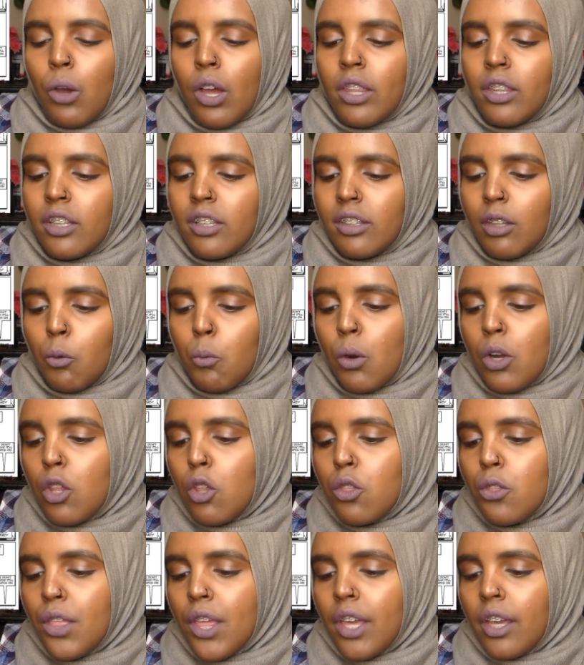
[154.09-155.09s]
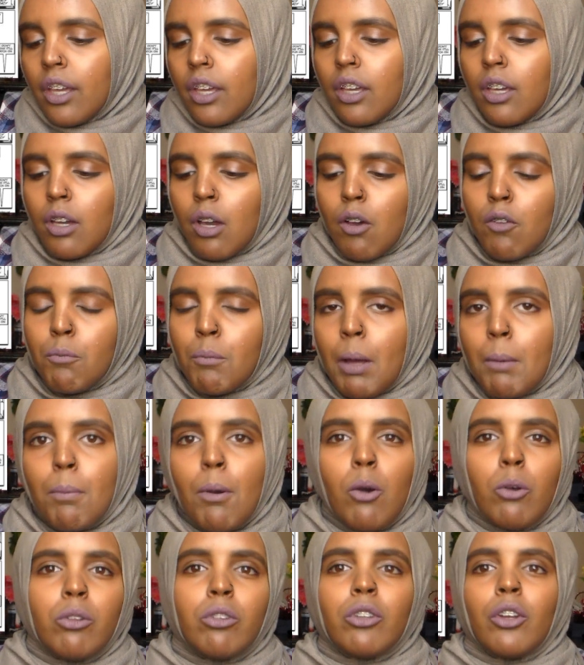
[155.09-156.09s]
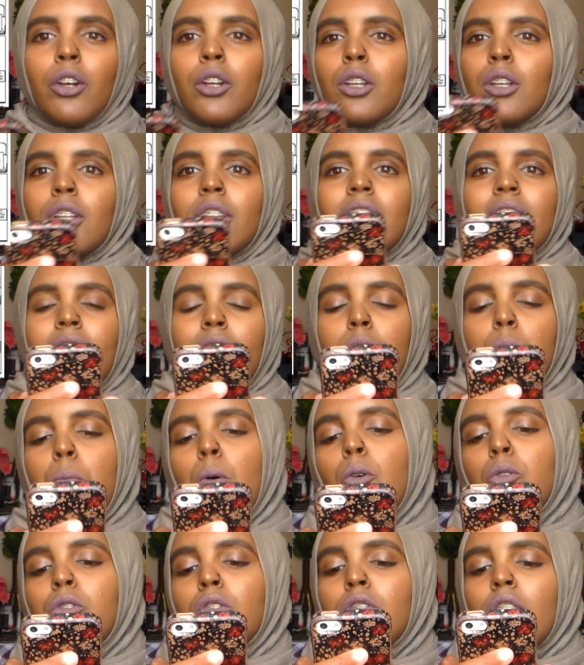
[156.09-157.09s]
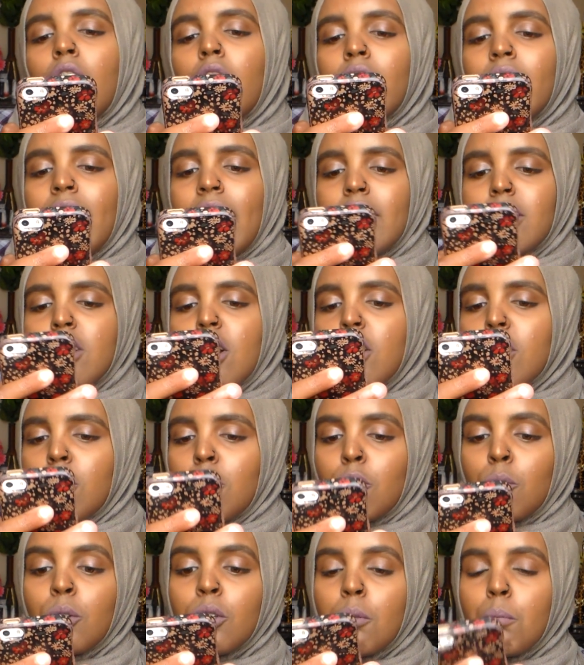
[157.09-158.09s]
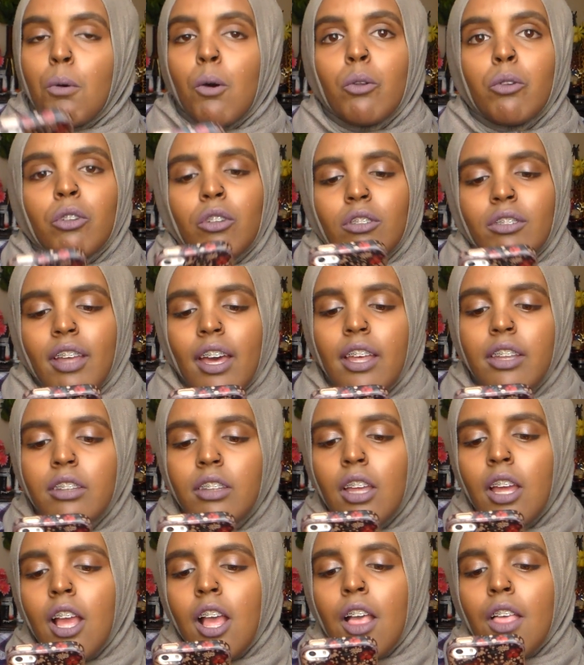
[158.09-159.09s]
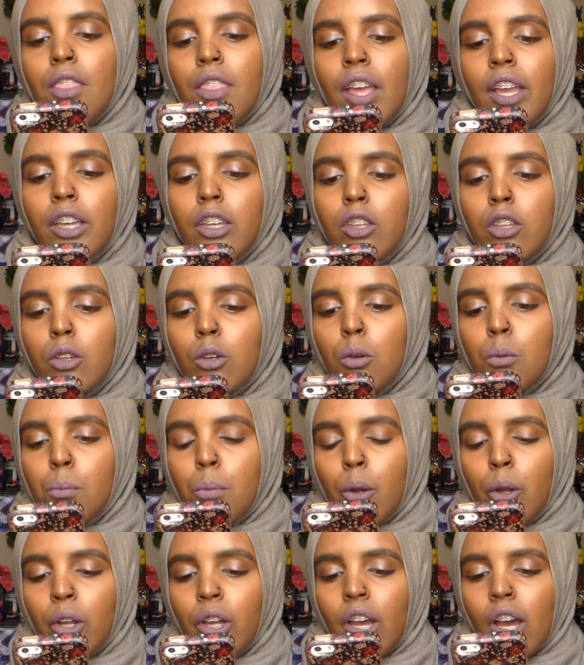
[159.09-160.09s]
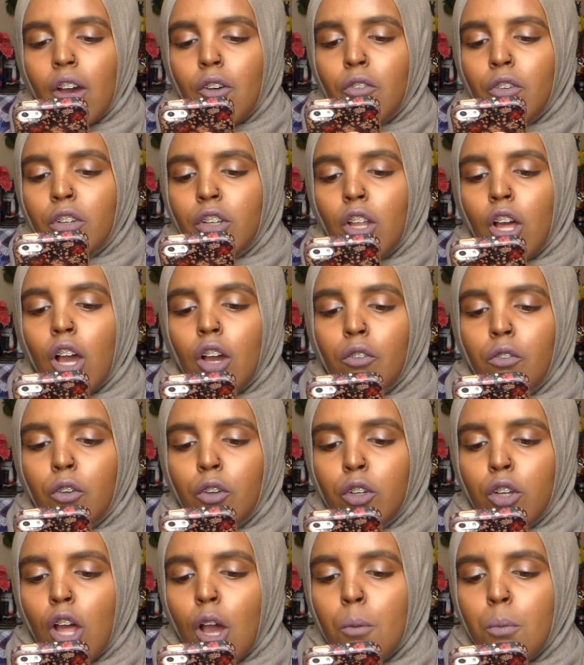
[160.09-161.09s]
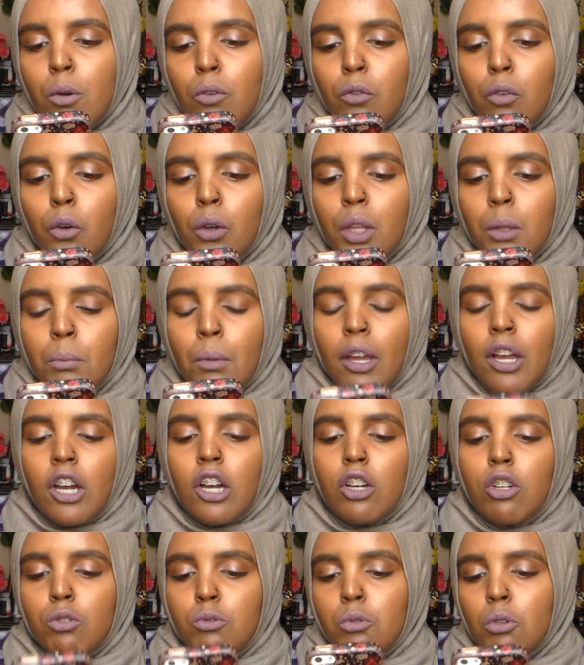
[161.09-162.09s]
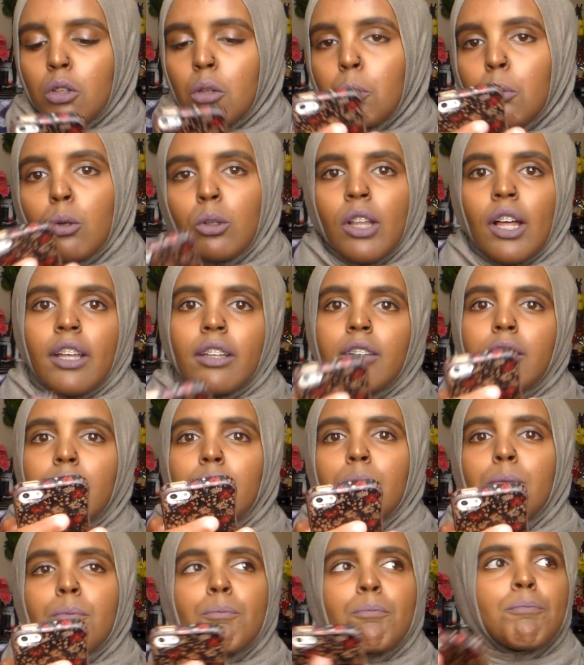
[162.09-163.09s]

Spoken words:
And he's like, what do you think of my poster? And he's like, the poster's not gonna catch on. You know what the poster says? Thank you, burqa, for not provoking my uncontrollable lust.